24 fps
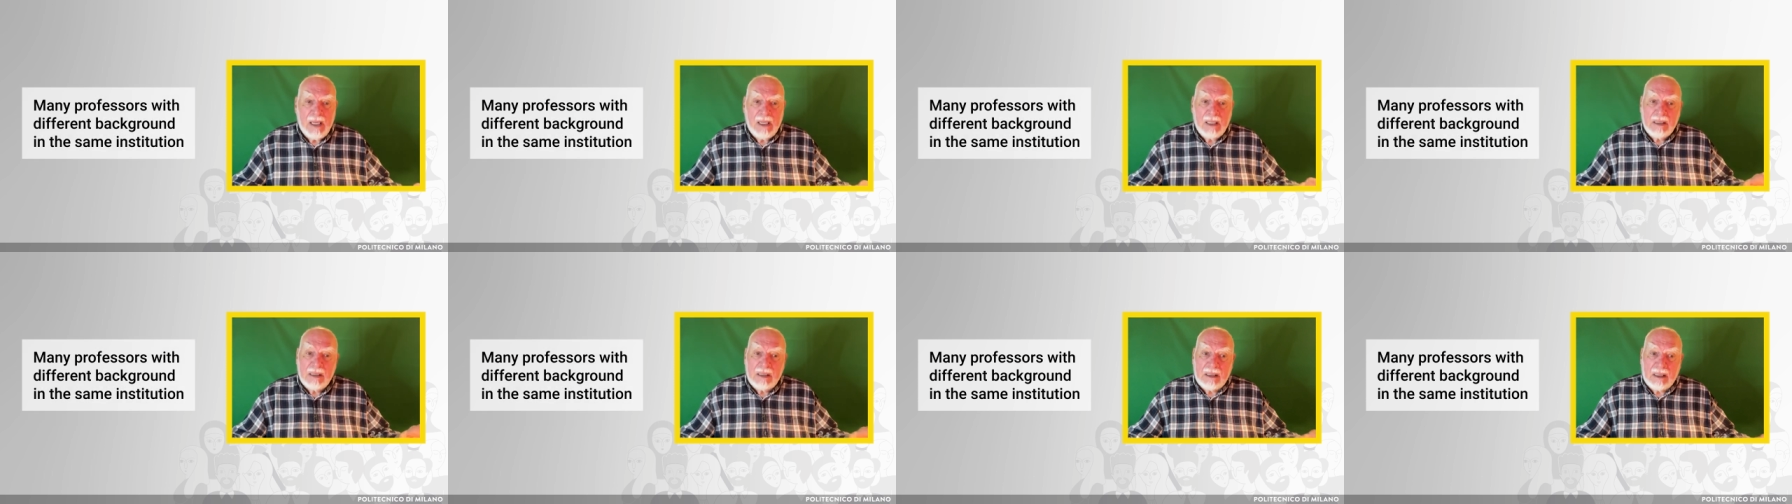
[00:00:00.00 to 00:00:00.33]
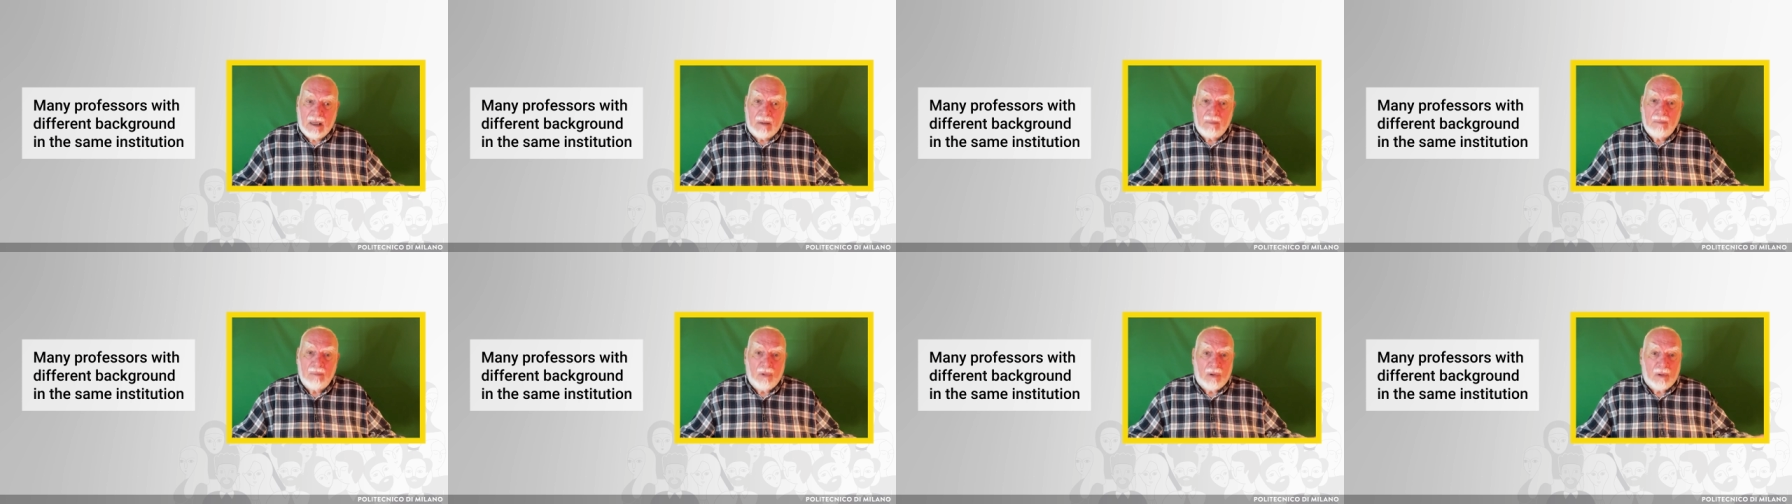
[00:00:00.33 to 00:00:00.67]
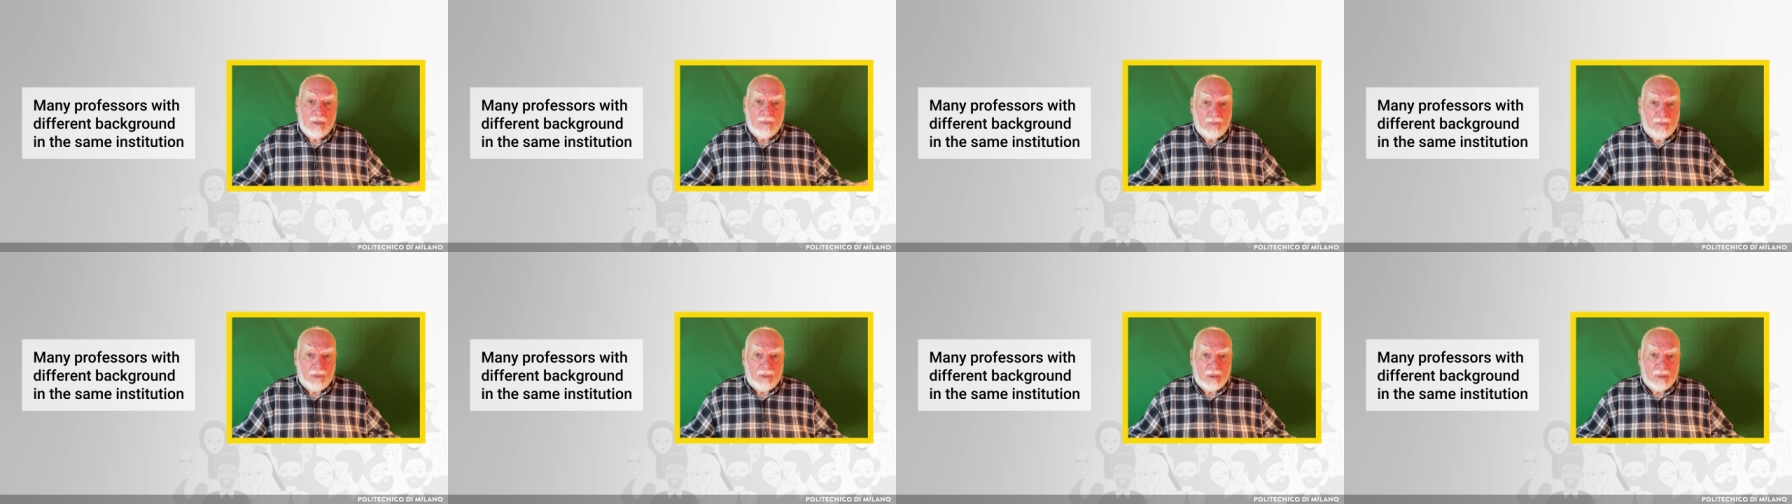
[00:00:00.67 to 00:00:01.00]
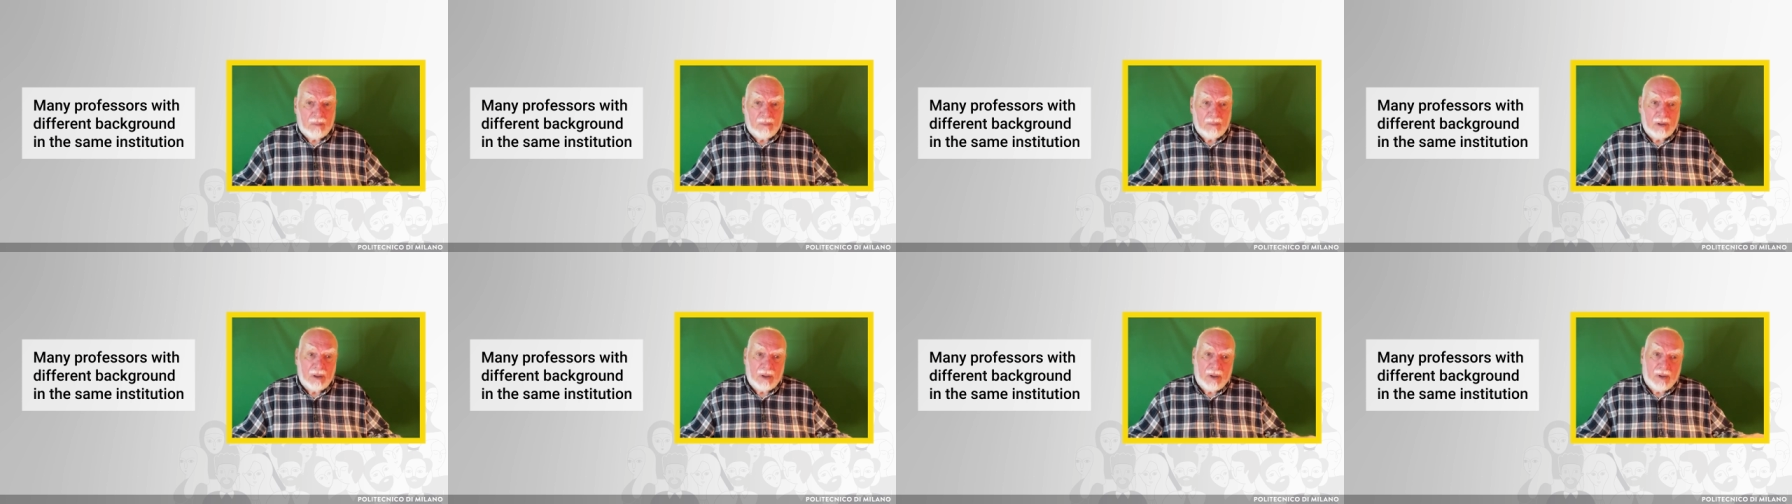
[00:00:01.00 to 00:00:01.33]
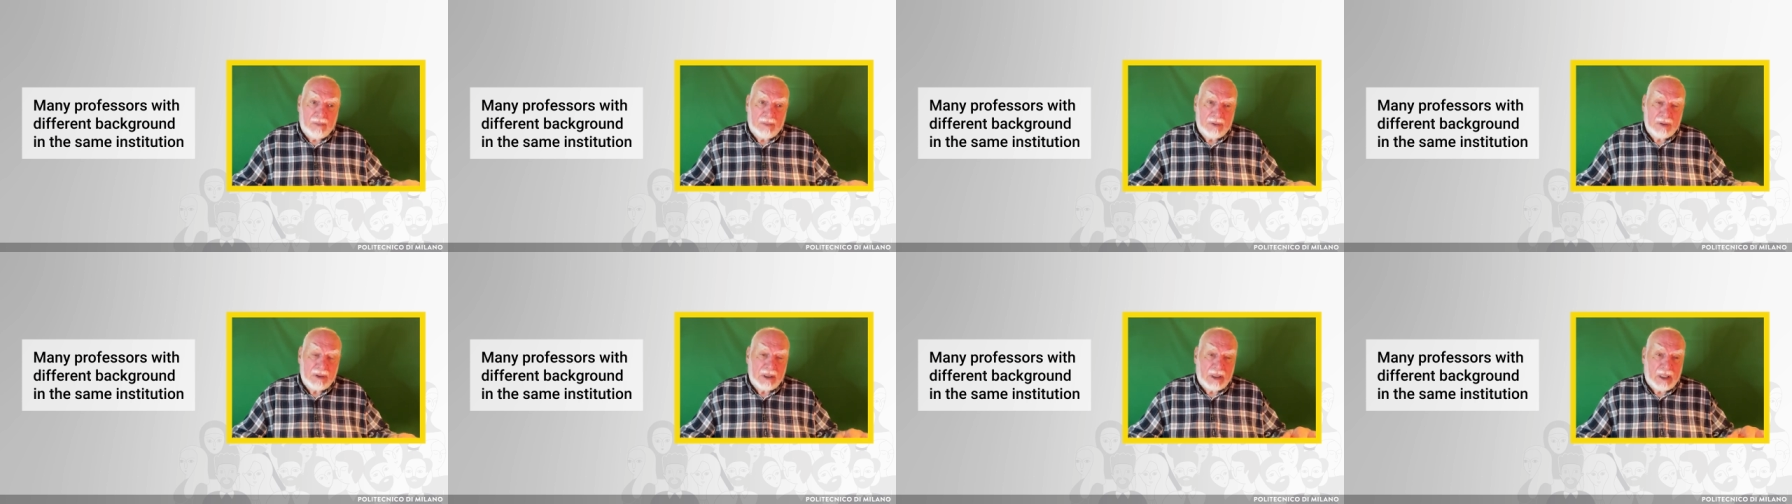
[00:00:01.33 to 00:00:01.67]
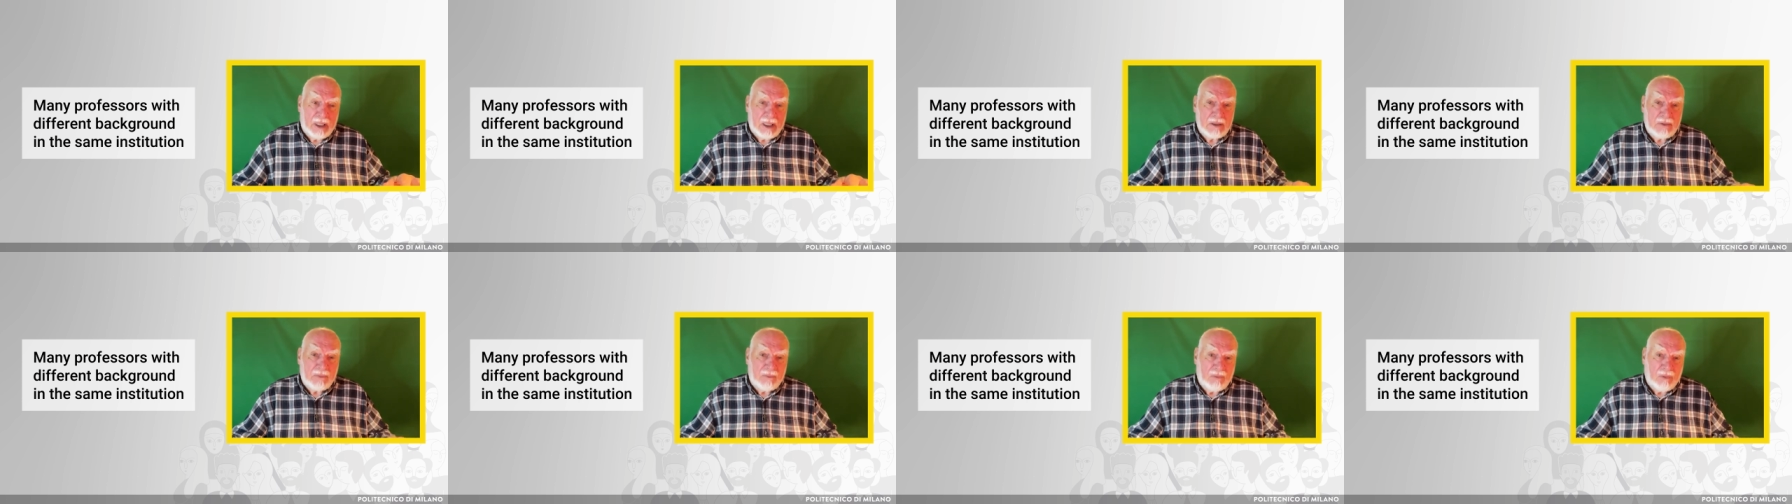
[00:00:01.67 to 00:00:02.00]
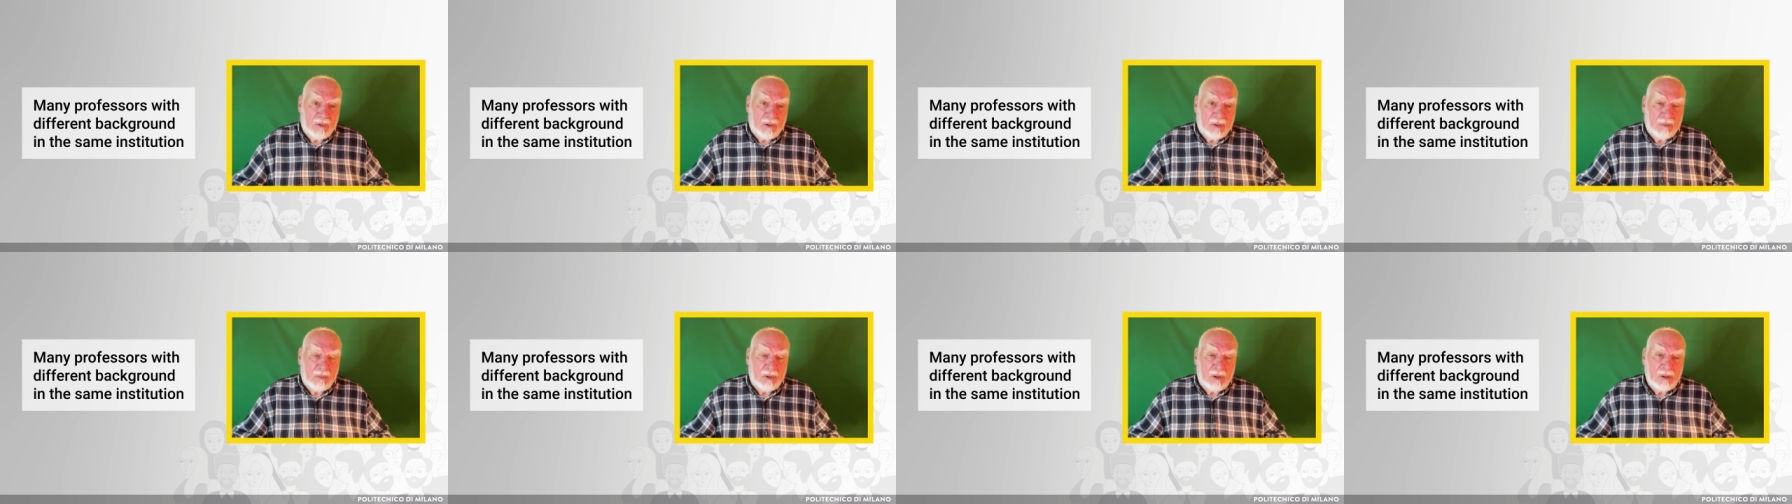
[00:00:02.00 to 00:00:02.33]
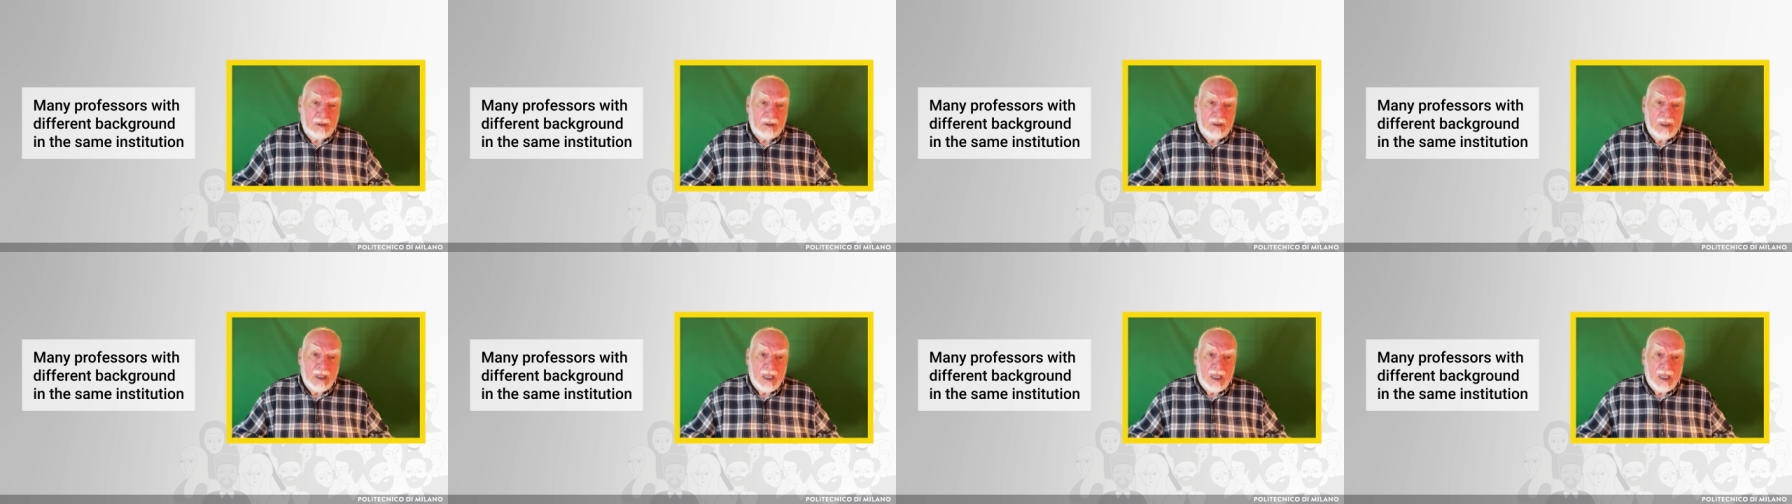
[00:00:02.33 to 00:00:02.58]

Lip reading: some more formal, others less formal.